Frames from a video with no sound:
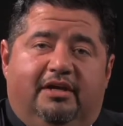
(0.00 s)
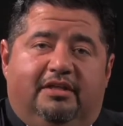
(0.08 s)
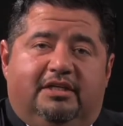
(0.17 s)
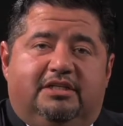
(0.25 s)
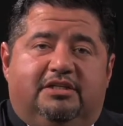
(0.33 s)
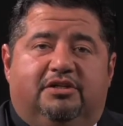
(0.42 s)

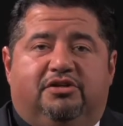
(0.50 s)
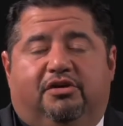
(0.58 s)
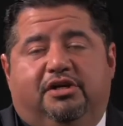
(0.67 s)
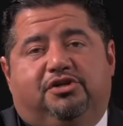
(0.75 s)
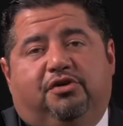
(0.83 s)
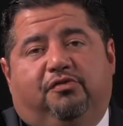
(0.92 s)
This is
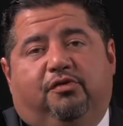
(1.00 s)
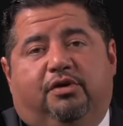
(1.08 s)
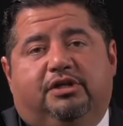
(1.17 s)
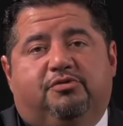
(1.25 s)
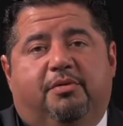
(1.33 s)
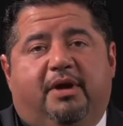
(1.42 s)
Attorney Joe
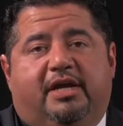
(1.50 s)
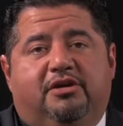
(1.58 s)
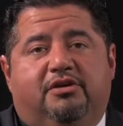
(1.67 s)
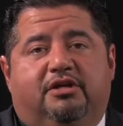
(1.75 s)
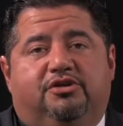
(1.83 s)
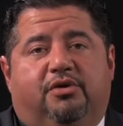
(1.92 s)
Flores reminding
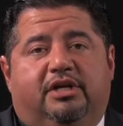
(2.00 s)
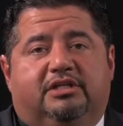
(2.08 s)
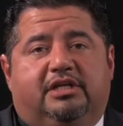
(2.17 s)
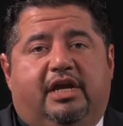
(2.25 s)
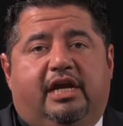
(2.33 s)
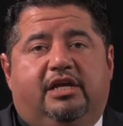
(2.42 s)
you to join
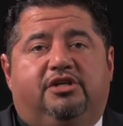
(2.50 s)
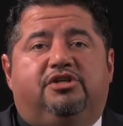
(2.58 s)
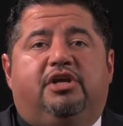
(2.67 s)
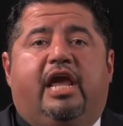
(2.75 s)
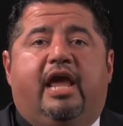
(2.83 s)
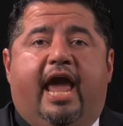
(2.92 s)
us
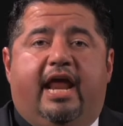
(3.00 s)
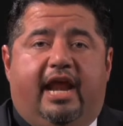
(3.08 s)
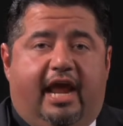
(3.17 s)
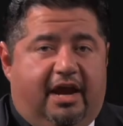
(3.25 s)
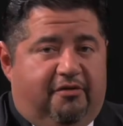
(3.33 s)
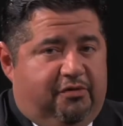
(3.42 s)
each
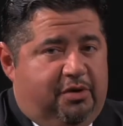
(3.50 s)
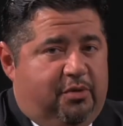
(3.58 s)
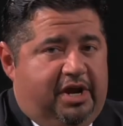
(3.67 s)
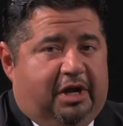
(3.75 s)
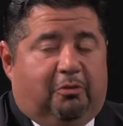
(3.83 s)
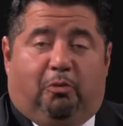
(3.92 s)
and every
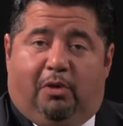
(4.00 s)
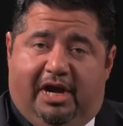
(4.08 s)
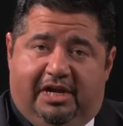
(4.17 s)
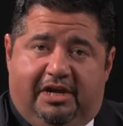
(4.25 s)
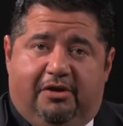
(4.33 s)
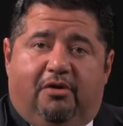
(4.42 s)
week
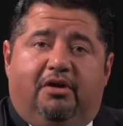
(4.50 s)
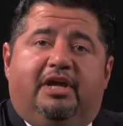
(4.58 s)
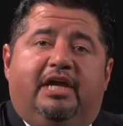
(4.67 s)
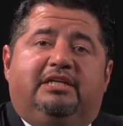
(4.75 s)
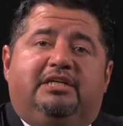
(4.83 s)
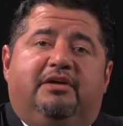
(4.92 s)
right here on
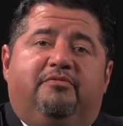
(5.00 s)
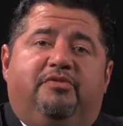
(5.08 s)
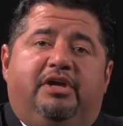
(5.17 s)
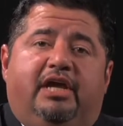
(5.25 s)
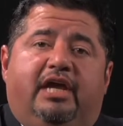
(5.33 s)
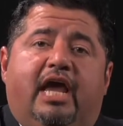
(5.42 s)

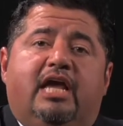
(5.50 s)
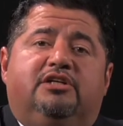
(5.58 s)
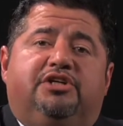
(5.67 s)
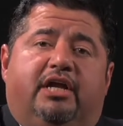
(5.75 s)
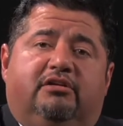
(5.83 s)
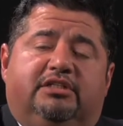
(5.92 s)
KTMV,
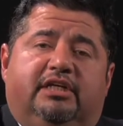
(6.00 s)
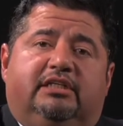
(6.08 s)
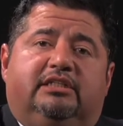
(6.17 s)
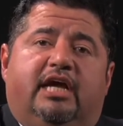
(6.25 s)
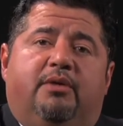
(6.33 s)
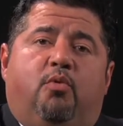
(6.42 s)
Channel 6,
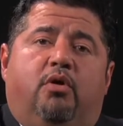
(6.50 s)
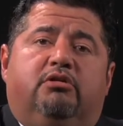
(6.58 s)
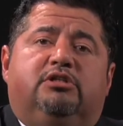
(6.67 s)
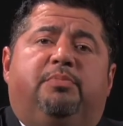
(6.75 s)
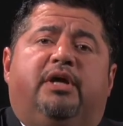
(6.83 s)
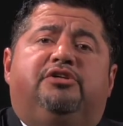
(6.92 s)
Time Warner.
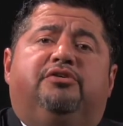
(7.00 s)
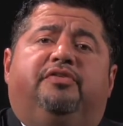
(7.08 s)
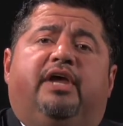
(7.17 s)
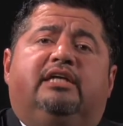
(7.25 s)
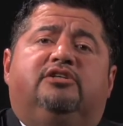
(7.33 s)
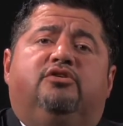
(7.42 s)
Special
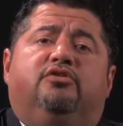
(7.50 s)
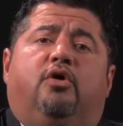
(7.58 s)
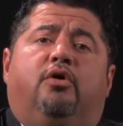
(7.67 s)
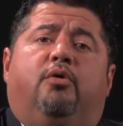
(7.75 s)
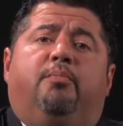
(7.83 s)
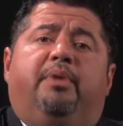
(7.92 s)
thanks to
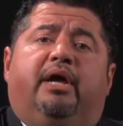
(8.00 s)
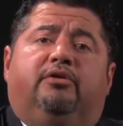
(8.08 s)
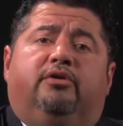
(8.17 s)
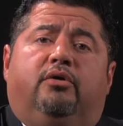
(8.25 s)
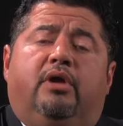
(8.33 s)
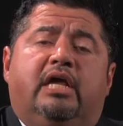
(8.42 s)
Don
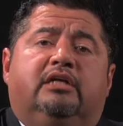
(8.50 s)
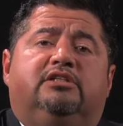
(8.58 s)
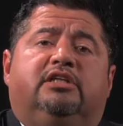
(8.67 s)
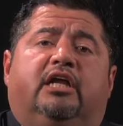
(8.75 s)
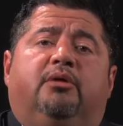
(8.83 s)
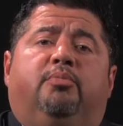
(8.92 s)
Humberto,
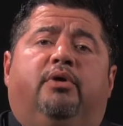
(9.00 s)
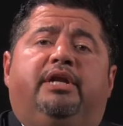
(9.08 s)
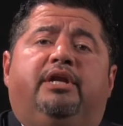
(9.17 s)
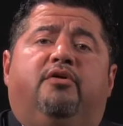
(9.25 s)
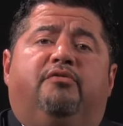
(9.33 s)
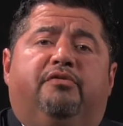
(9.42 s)

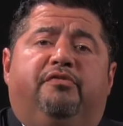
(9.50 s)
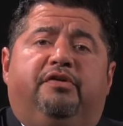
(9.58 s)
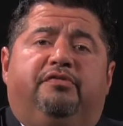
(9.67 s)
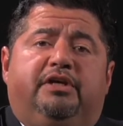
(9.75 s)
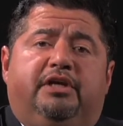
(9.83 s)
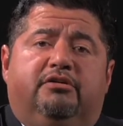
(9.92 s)
celebrating over
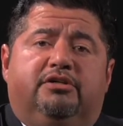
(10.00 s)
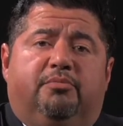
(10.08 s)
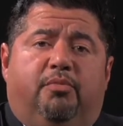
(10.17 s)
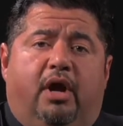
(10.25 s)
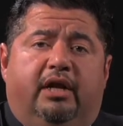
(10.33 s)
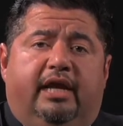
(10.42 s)
50 years
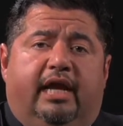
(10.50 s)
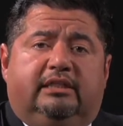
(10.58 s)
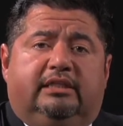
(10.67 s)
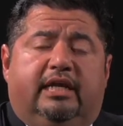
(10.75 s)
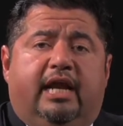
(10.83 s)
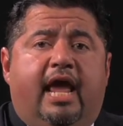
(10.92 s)
of
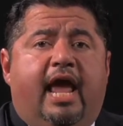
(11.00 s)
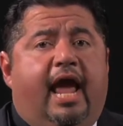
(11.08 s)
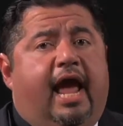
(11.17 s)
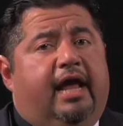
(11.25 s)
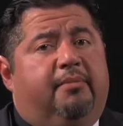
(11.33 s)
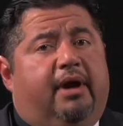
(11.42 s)
broadcasting,
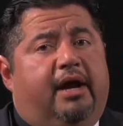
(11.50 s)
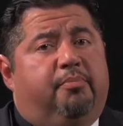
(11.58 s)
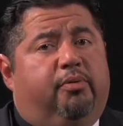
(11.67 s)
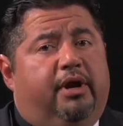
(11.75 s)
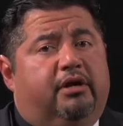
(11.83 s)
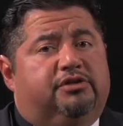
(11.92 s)
and my
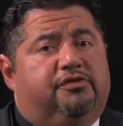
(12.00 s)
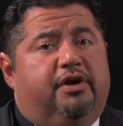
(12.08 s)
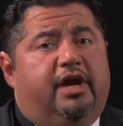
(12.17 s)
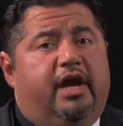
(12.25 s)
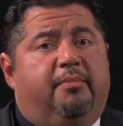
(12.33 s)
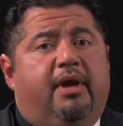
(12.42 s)
prayers for
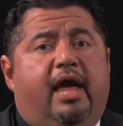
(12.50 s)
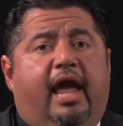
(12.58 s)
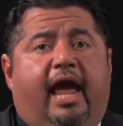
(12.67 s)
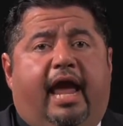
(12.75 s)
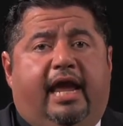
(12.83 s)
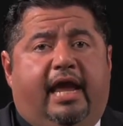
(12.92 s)
him,
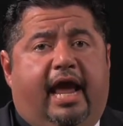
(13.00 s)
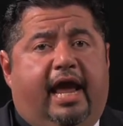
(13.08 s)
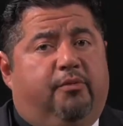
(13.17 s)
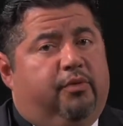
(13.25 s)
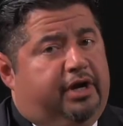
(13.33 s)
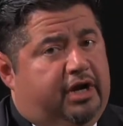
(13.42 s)

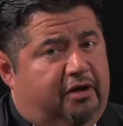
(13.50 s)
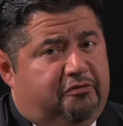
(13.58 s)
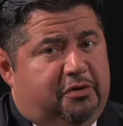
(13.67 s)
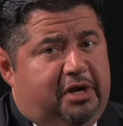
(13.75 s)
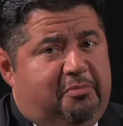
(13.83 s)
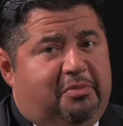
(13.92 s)
a
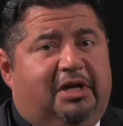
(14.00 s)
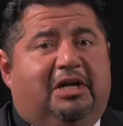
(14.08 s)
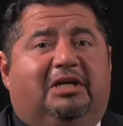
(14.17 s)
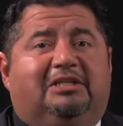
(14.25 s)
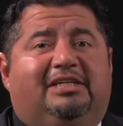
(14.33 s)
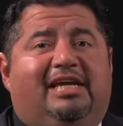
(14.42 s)
recovery
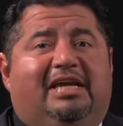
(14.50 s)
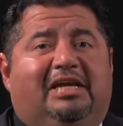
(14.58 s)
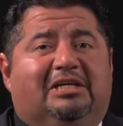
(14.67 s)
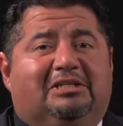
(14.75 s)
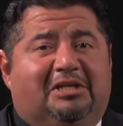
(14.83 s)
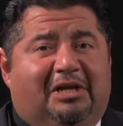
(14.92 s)
because he
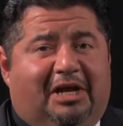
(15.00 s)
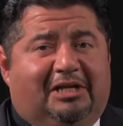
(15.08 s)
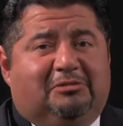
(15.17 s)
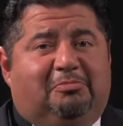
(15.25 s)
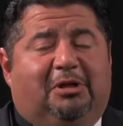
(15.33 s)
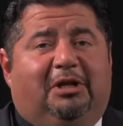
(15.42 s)
is in the
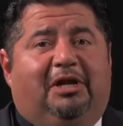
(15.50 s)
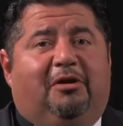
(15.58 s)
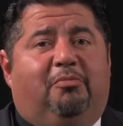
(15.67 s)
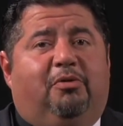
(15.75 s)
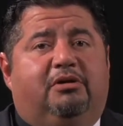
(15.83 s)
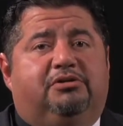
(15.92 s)
hospital and our
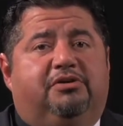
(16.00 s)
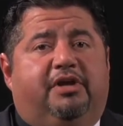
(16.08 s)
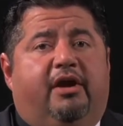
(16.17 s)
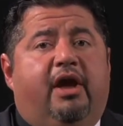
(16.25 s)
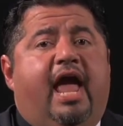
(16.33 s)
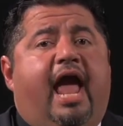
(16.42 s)
prayers are
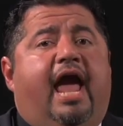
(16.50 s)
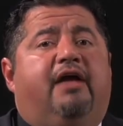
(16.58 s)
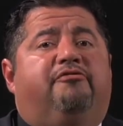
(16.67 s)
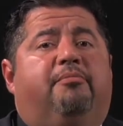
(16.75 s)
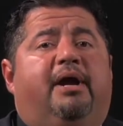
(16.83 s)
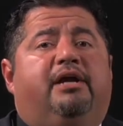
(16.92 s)
there. And
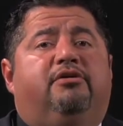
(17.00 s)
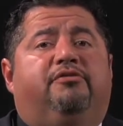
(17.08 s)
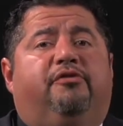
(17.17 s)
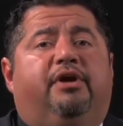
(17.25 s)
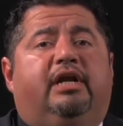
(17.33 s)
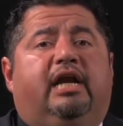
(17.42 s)
for my good
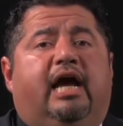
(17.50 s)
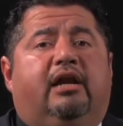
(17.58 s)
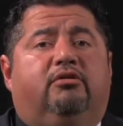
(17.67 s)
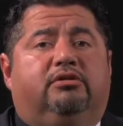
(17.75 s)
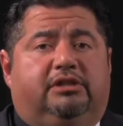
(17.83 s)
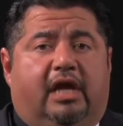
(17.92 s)
friend
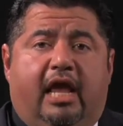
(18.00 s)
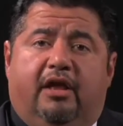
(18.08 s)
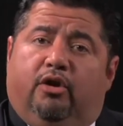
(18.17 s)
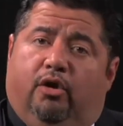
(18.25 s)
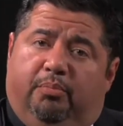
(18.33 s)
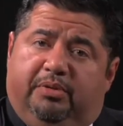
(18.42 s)
Carlos
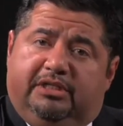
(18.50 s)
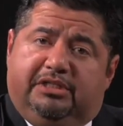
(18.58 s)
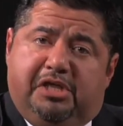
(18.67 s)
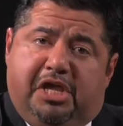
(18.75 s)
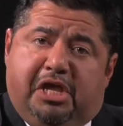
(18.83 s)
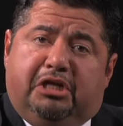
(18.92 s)
Lopez,
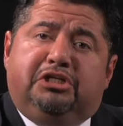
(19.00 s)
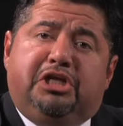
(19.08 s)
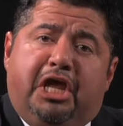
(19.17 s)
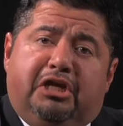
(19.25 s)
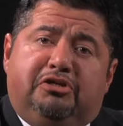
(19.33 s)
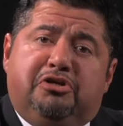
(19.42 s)
the
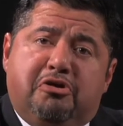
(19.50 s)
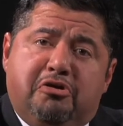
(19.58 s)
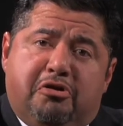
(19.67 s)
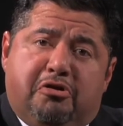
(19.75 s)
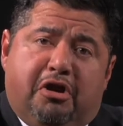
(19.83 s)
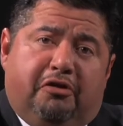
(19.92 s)
Ted
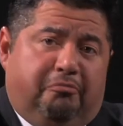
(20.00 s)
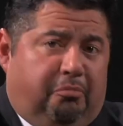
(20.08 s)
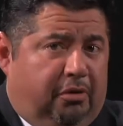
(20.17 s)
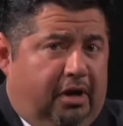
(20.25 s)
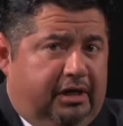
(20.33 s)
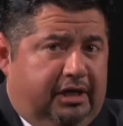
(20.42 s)
Turner of
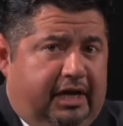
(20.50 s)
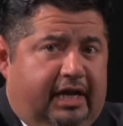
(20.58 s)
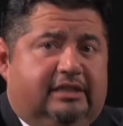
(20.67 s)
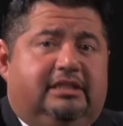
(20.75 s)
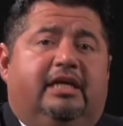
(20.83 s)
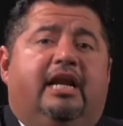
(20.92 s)

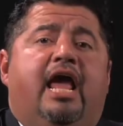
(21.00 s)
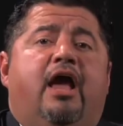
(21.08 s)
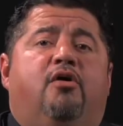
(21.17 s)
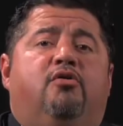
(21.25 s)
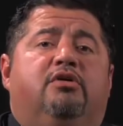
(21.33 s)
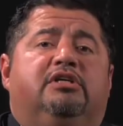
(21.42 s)
broadcasting,
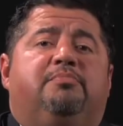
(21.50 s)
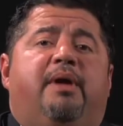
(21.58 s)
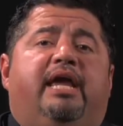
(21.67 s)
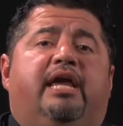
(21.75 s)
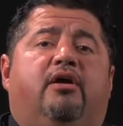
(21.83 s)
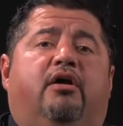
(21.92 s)
who is
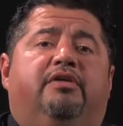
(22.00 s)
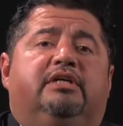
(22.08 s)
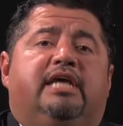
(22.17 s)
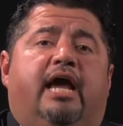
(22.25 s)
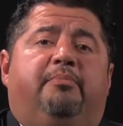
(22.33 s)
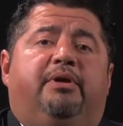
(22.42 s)
making all this
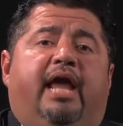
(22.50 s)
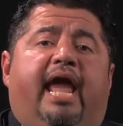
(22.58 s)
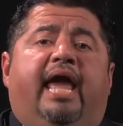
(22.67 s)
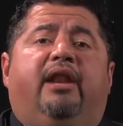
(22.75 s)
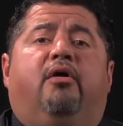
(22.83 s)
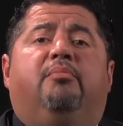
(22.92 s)
happen,
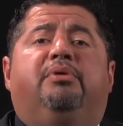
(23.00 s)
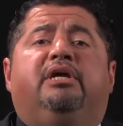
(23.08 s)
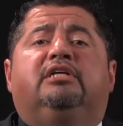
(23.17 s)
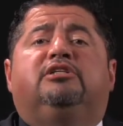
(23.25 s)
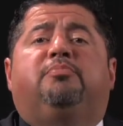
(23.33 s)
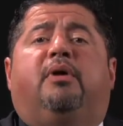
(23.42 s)
and our
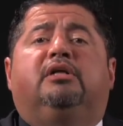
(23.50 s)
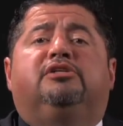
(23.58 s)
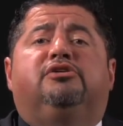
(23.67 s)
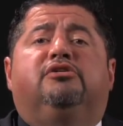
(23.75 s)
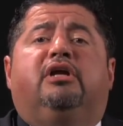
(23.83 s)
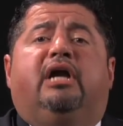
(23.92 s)
biggest
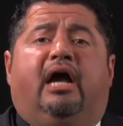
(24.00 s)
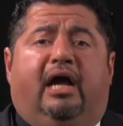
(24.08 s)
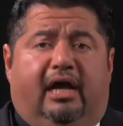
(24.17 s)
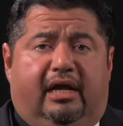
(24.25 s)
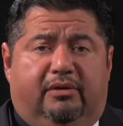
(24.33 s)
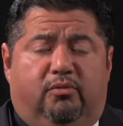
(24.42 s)
sponsor,
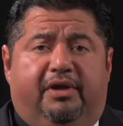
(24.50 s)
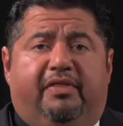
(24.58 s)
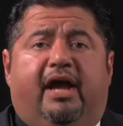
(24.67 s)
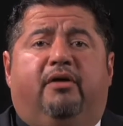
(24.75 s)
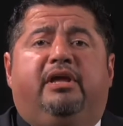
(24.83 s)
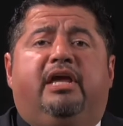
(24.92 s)
God.
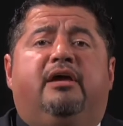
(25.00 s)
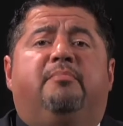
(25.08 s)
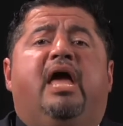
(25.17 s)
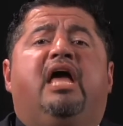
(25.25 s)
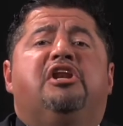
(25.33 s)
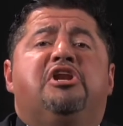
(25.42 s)
Without
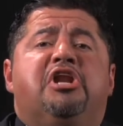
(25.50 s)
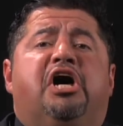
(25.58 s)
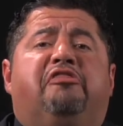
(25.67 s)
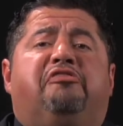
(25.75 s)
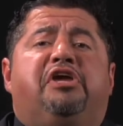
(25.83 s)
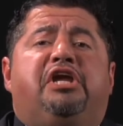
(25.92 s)
him,
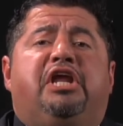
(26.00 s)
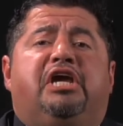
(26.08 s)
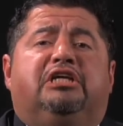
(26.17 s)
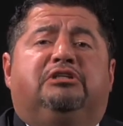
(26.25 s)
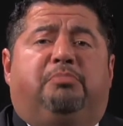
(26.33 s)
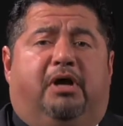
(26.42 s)
nothing
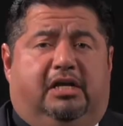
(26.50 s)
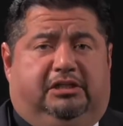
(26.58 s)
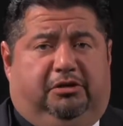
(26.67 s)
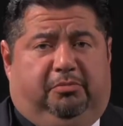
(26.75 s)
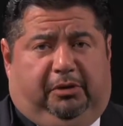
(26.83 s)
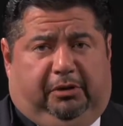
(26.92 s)
is
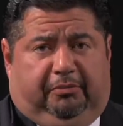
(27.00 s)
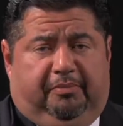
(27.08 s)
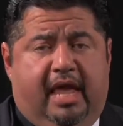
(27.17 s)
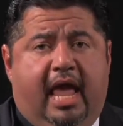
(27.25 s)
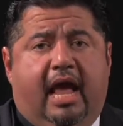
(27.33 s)
possible.